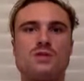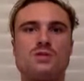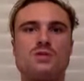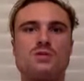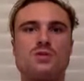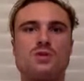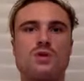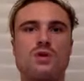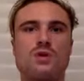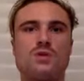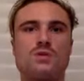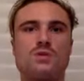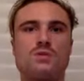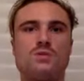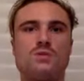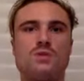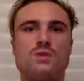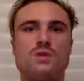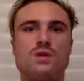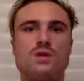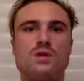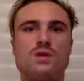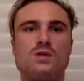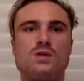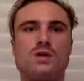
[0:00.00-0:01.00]
and drying the
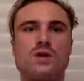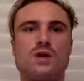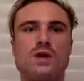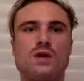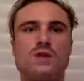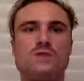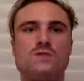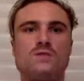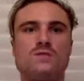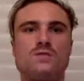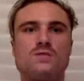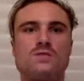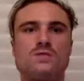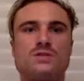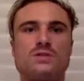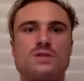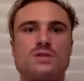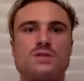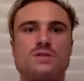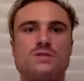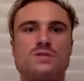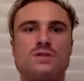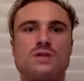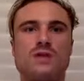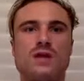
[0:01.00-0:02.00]
beer grain for
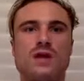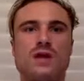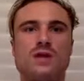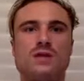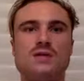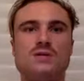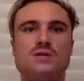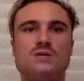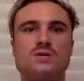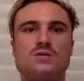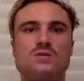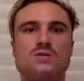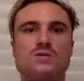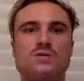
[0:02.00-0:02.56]
7 days,